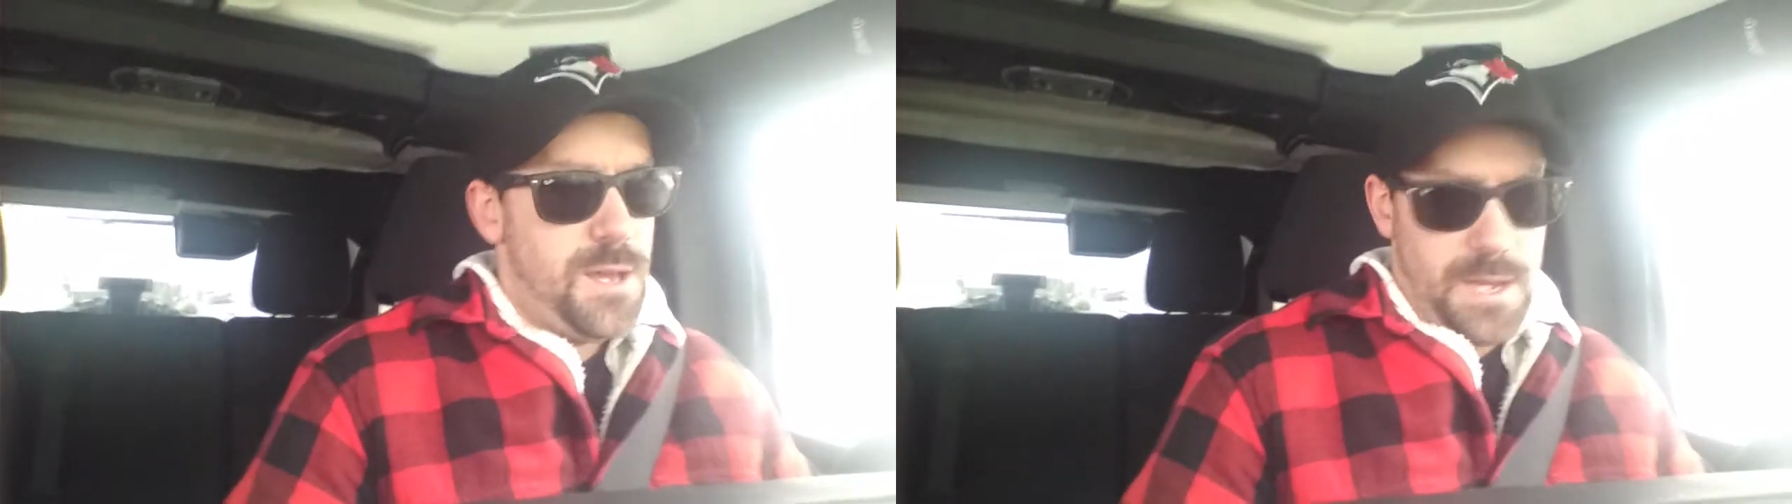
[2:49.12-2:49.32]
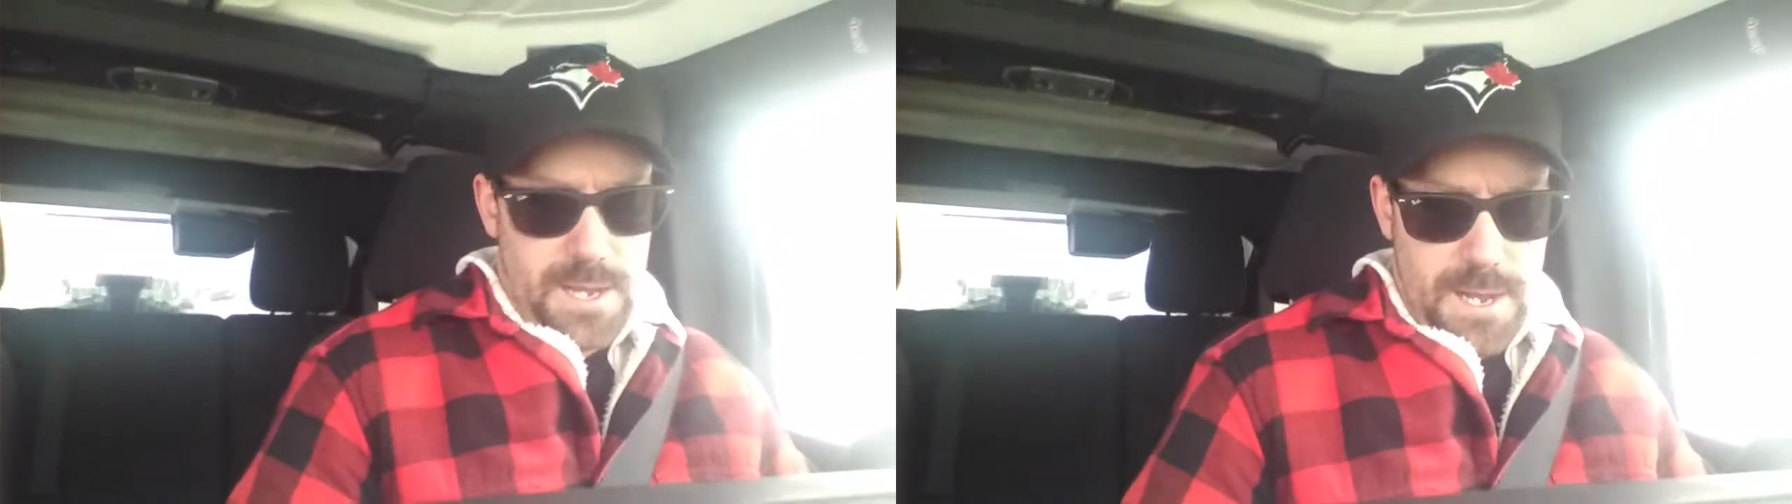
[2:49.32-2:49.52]

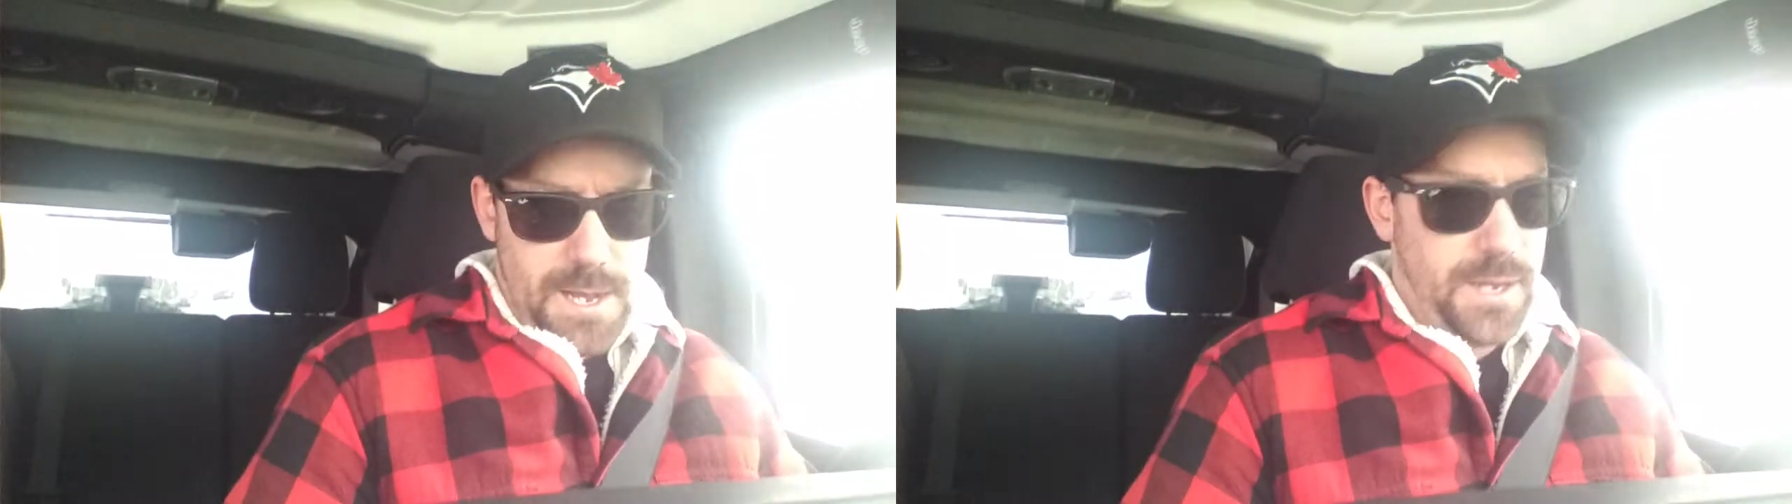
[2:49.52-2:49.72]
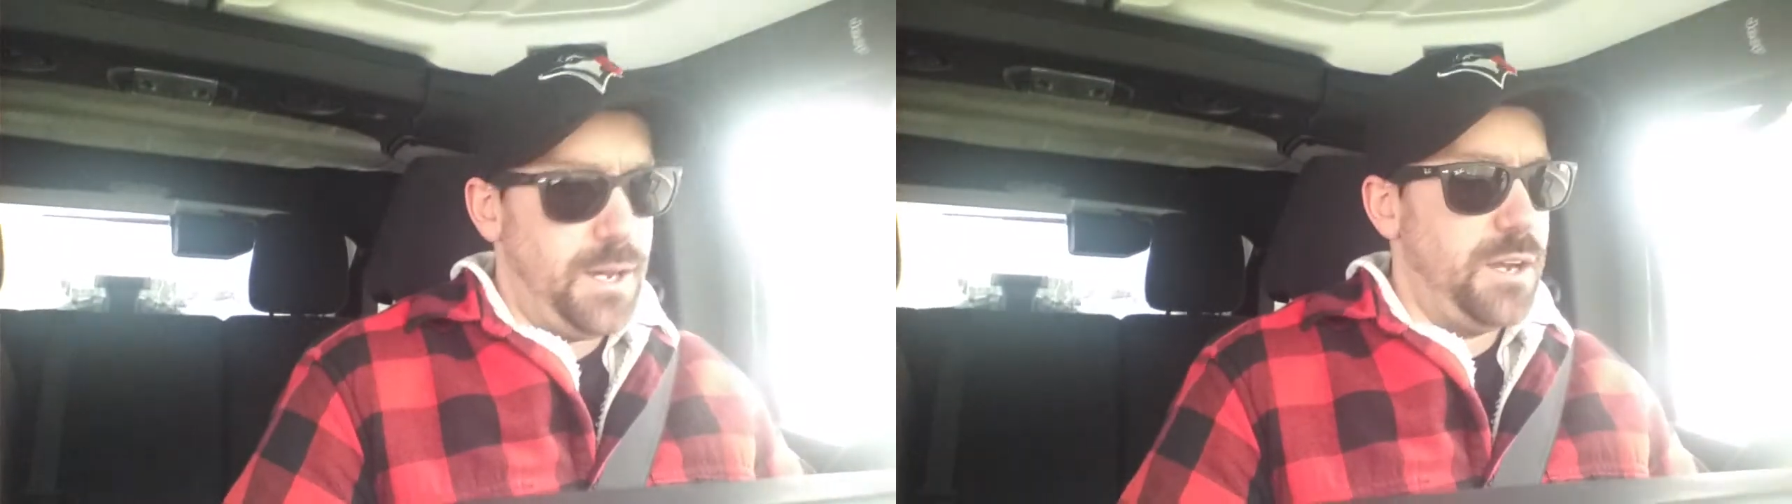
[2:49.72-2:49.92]

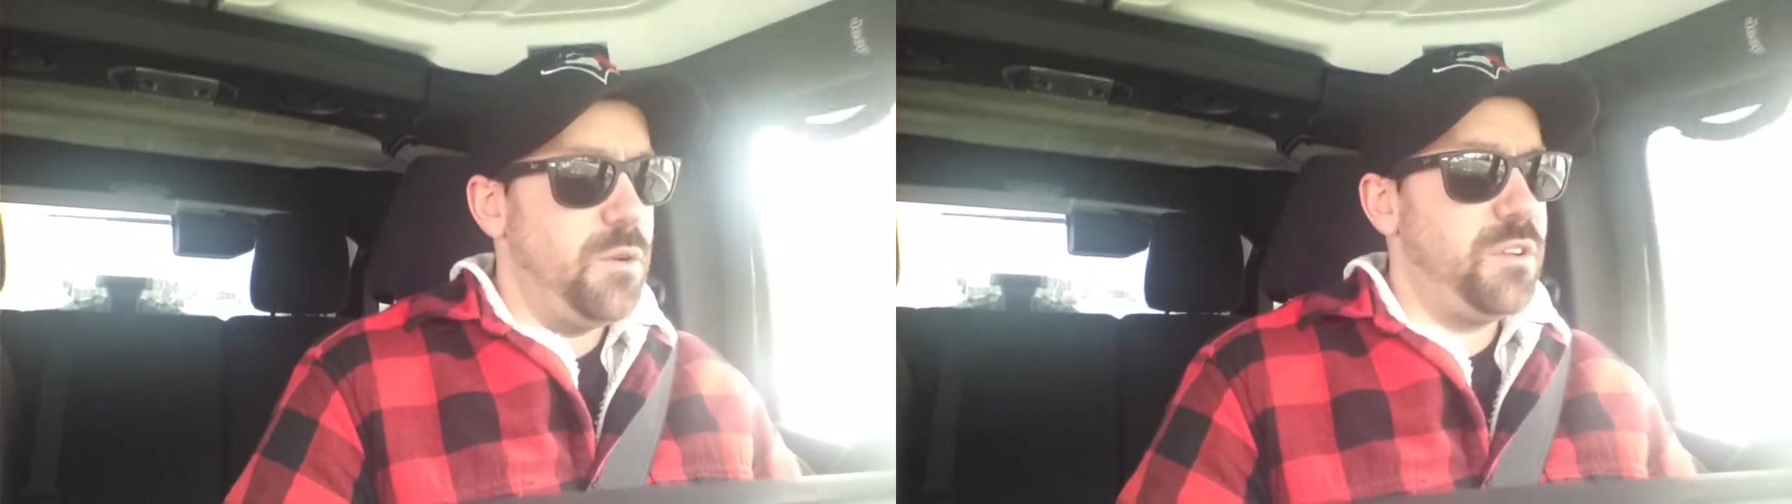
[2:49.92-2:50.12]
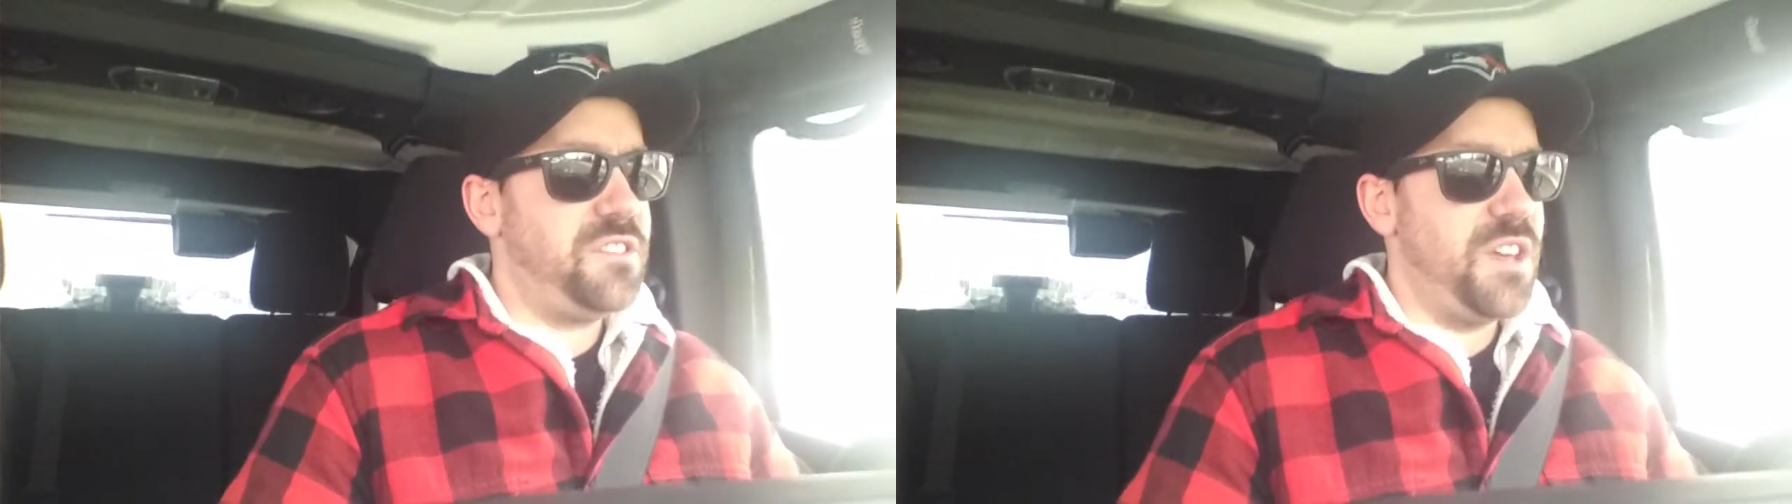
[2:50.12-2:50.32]
I
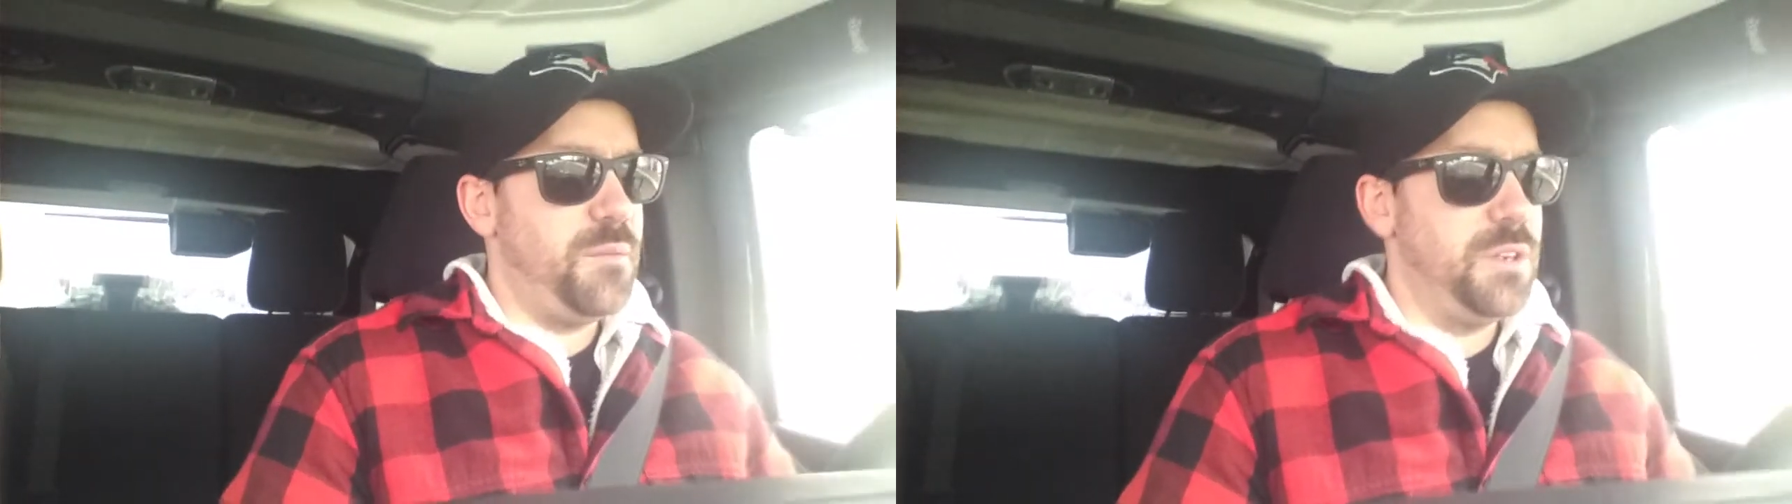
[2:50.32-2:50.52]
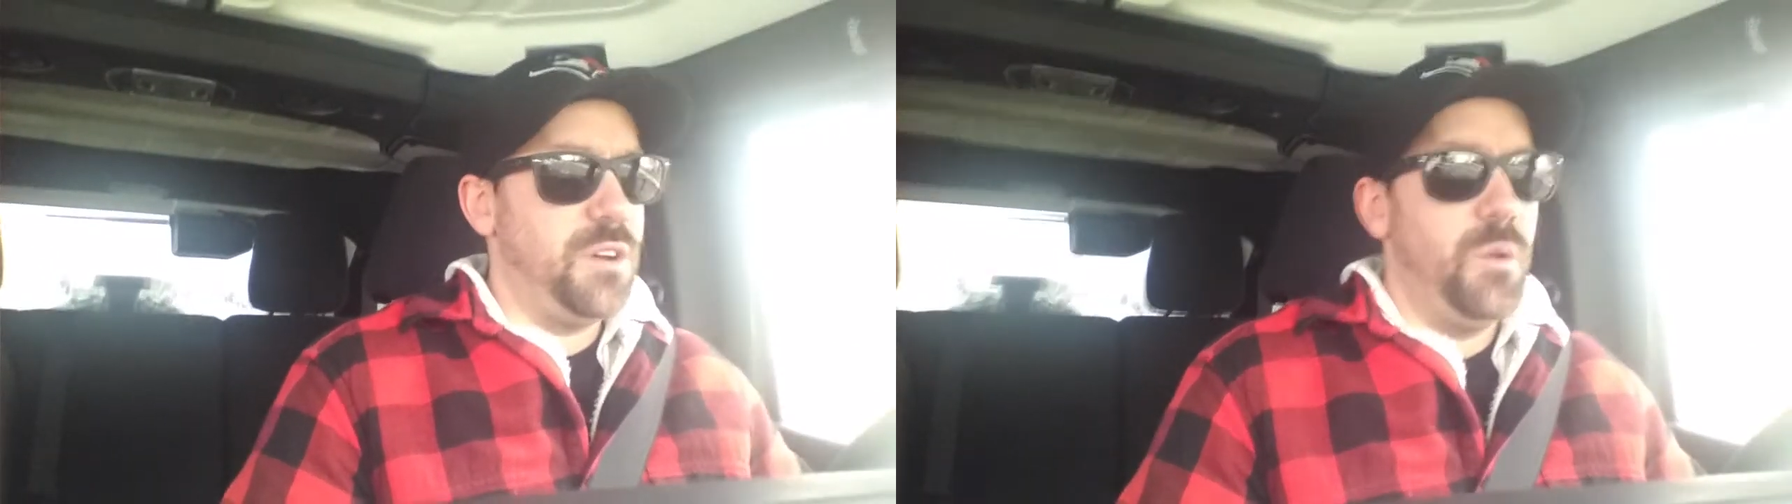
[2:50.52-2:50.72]
noticed that
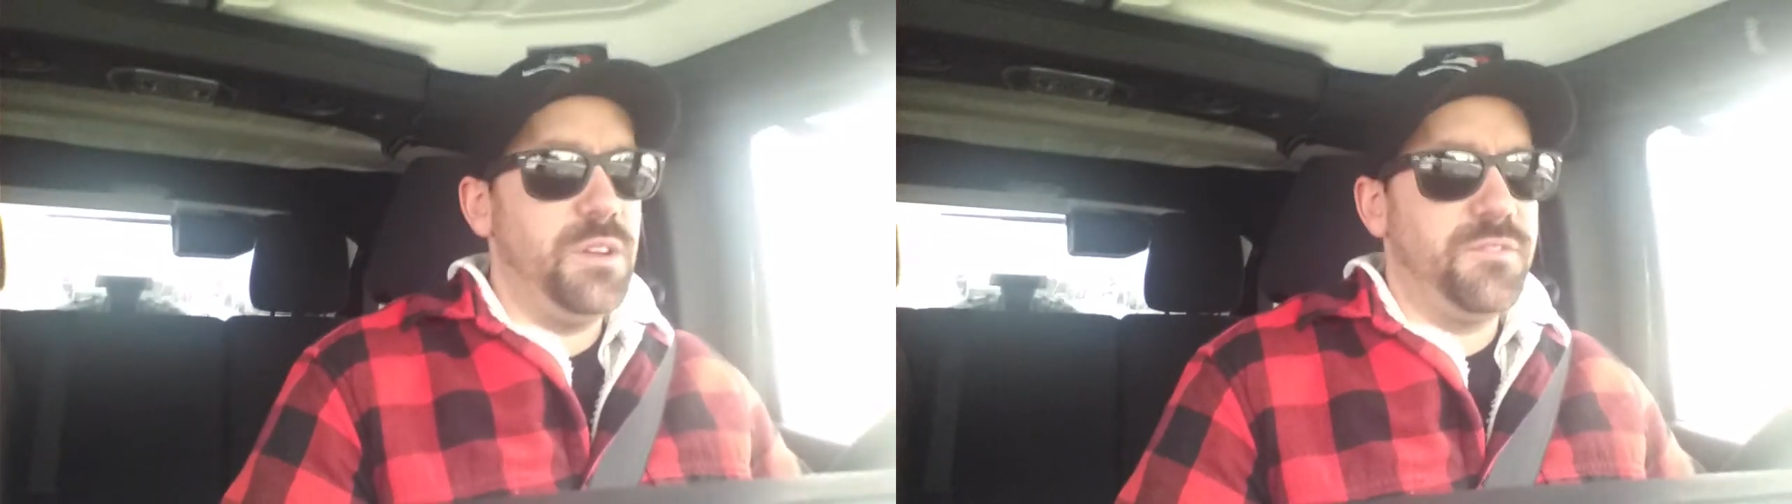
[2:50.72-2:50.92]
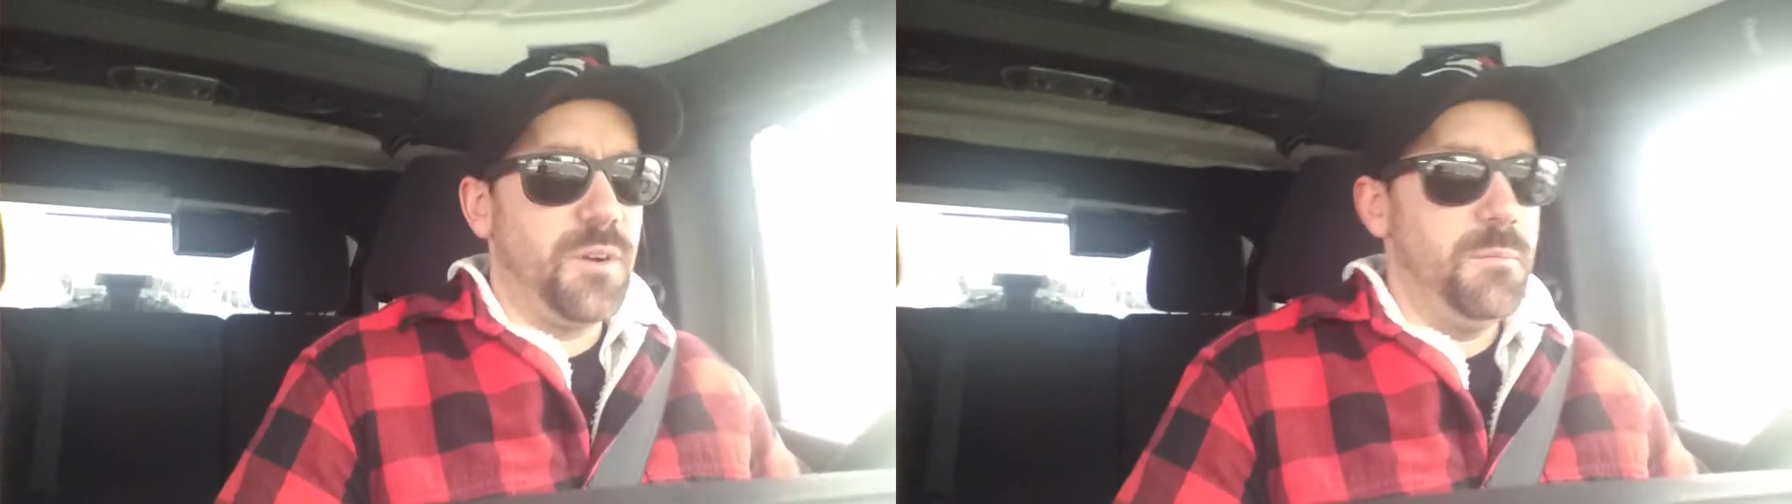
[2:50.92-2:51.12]
when
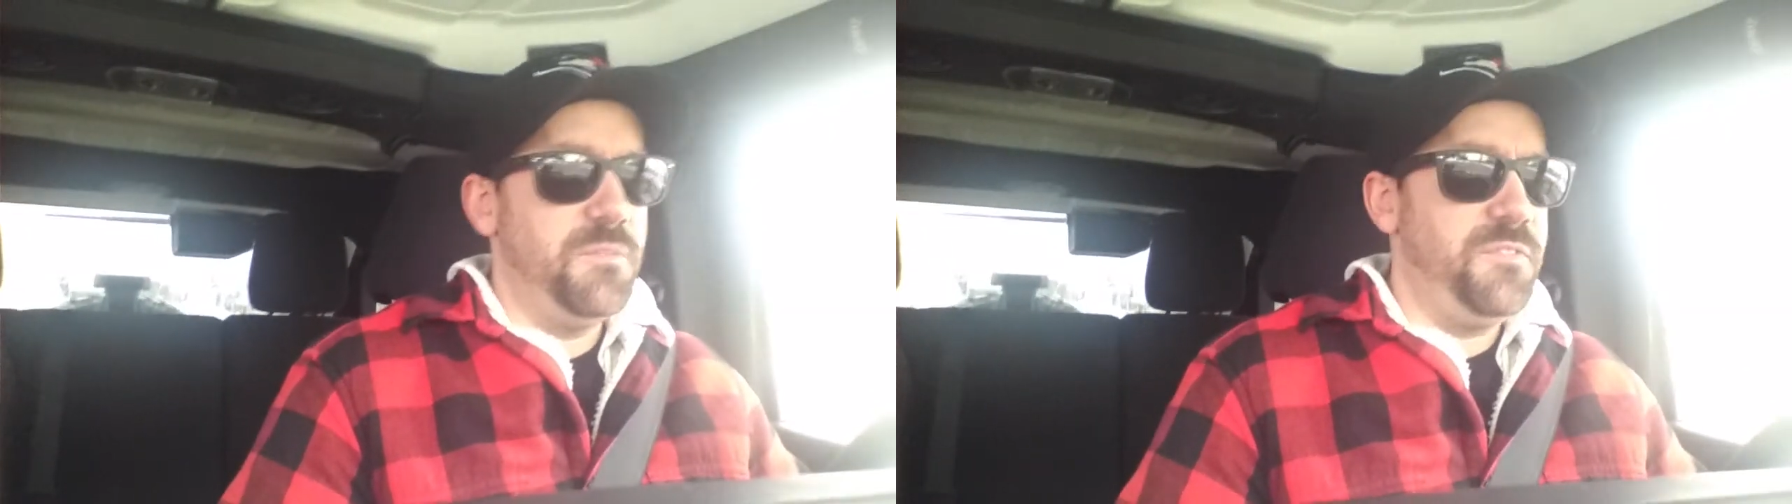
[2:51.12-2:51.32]
going from